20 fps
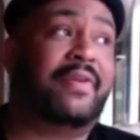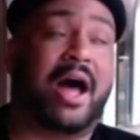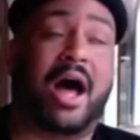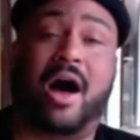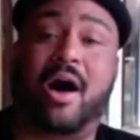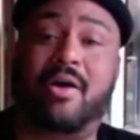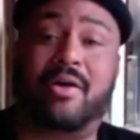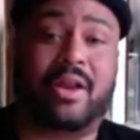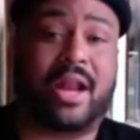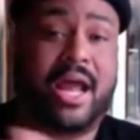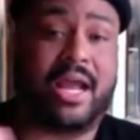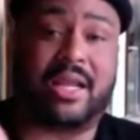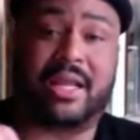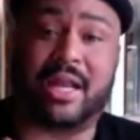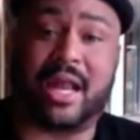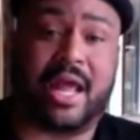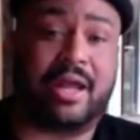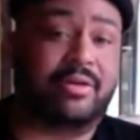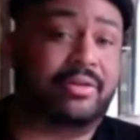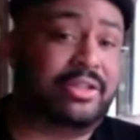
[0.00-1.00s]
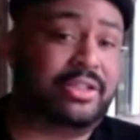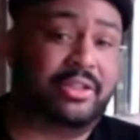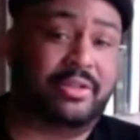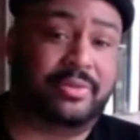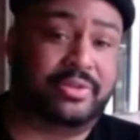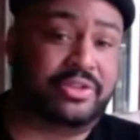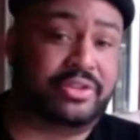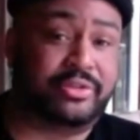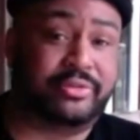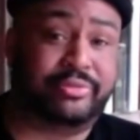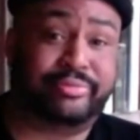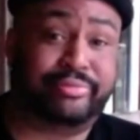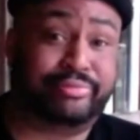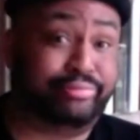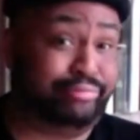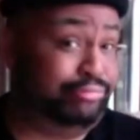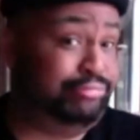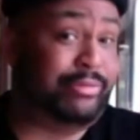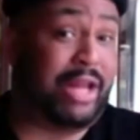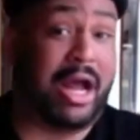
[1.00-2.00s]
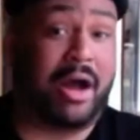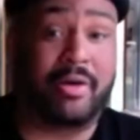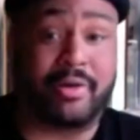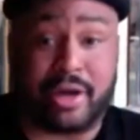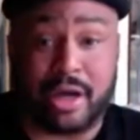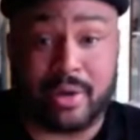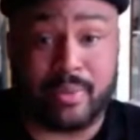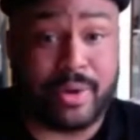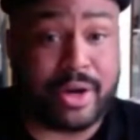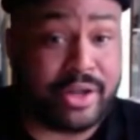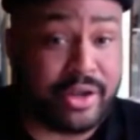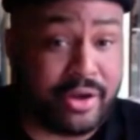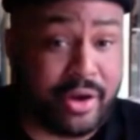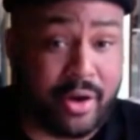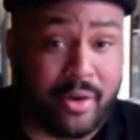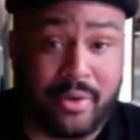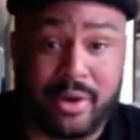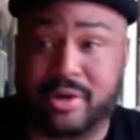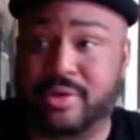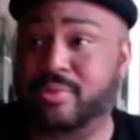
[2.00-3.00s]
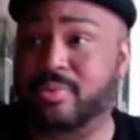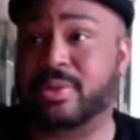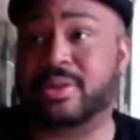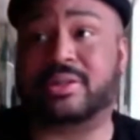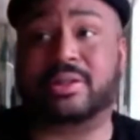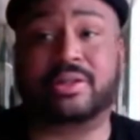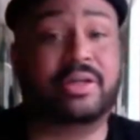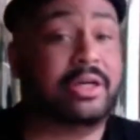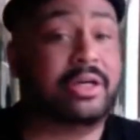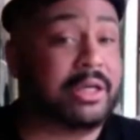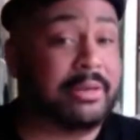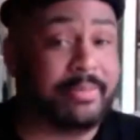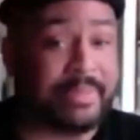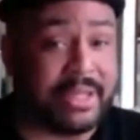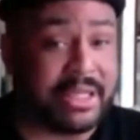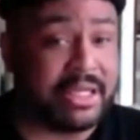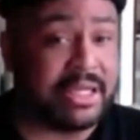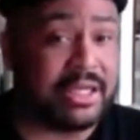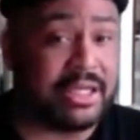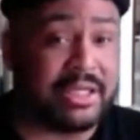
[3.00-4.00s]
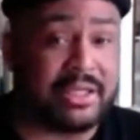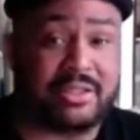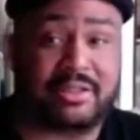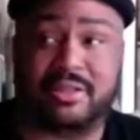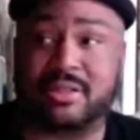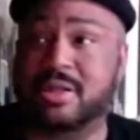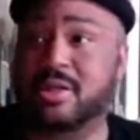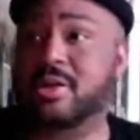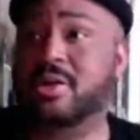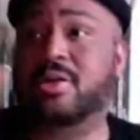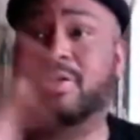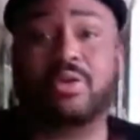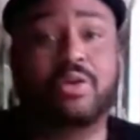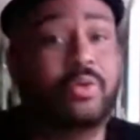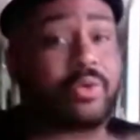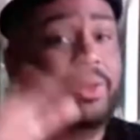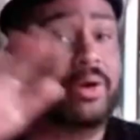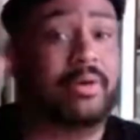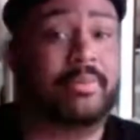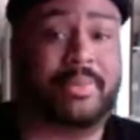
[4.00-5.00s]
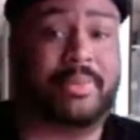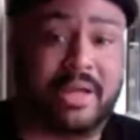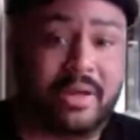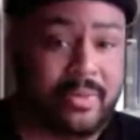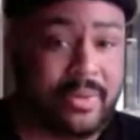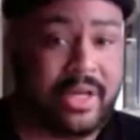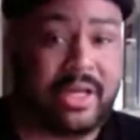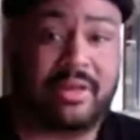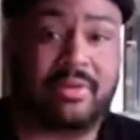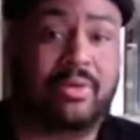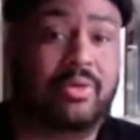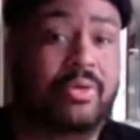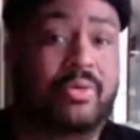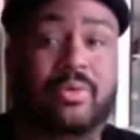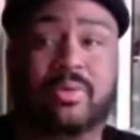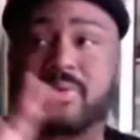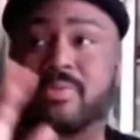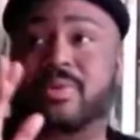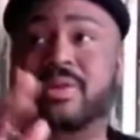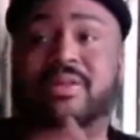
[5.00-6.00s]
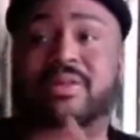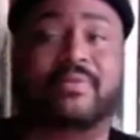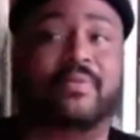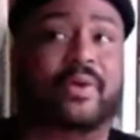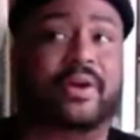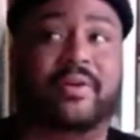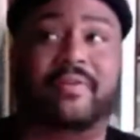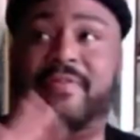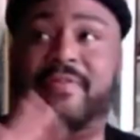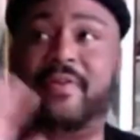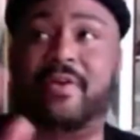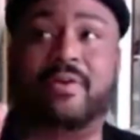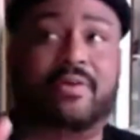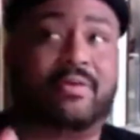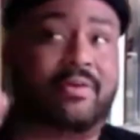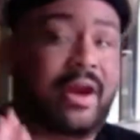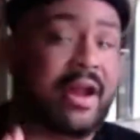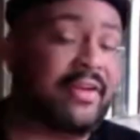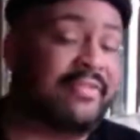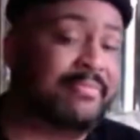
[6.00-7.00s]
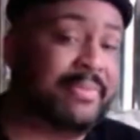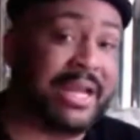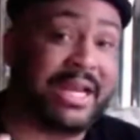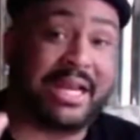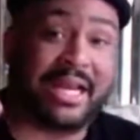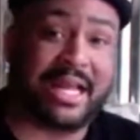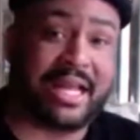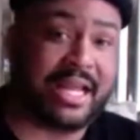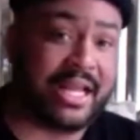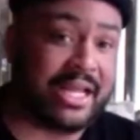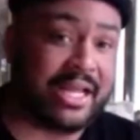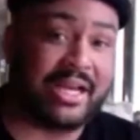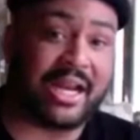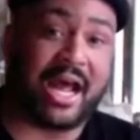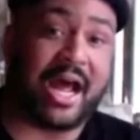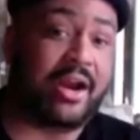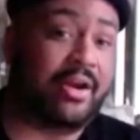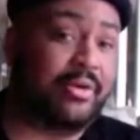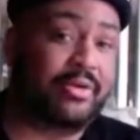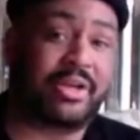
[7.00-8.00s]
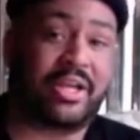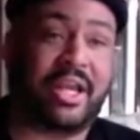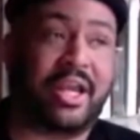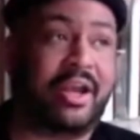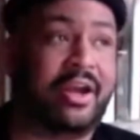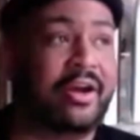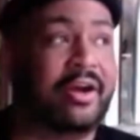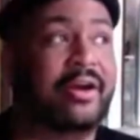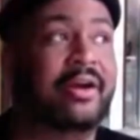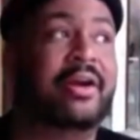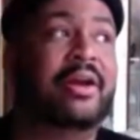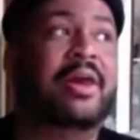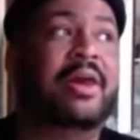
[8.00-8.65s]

I don't like it. I ain't gonna deal with you. I don't care where you're going, what the hookup is, who we're gonna be with, who what the, where the photograph may land. I don't care. At